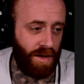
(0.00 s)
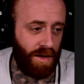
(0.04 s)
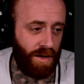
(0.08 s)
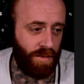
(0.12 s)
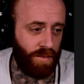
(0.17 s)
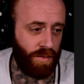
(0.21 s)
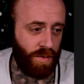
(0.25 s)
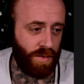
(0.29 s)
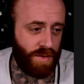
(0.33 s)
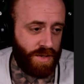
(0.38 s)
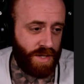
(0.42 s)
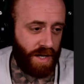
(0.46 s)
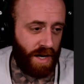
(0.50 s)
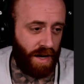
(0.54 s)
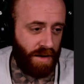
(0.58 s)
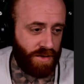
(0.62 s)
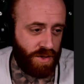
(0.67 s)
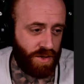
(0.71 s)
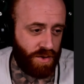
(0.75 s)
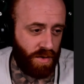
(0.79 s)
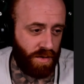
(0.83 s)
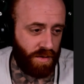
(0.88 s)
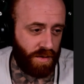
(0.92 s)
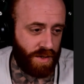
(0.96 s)
Ruth said, I've
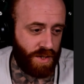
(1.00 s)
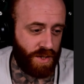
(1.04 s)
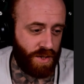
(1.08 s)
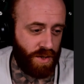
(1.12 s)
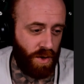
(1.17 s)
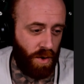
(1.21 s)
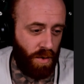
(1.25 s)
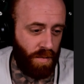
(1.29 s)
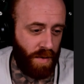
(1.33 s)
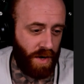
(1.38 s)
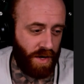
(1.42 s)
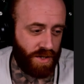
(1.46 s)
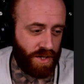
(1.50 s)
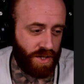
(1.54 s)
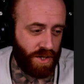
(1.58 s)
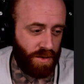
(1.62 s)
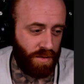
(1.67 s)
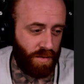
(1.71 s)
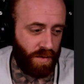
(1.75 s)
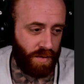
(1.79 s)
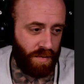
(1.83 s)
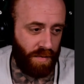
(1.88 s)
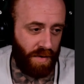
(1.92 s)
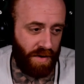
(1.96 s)
struggled so much
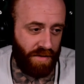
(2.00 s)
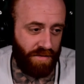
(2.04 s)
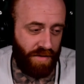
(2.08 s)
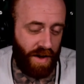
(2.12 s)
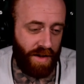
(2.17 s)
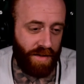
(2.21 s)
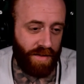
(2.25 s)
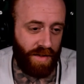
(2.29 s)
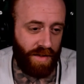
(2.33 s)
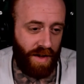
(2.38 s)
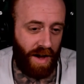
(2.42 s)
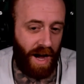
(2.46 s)
with my faith.